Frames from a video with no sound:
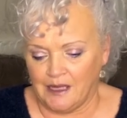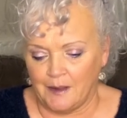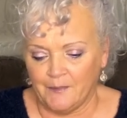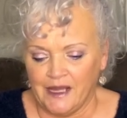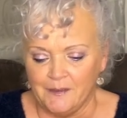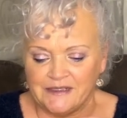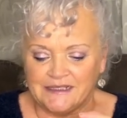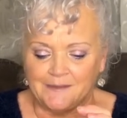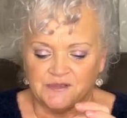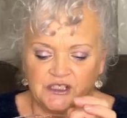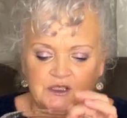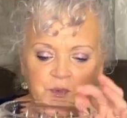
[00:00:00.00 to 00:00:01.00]
I may be
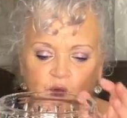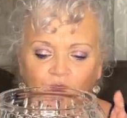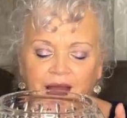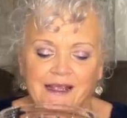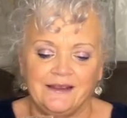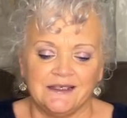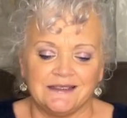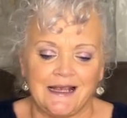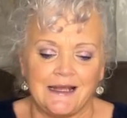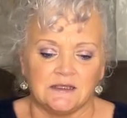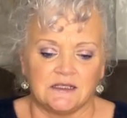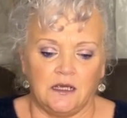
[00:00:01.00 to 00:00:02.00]
tempted to put that in the
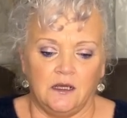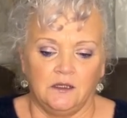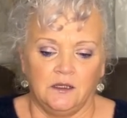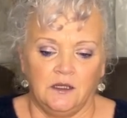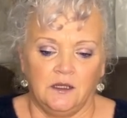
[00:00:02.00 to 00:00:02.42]
centre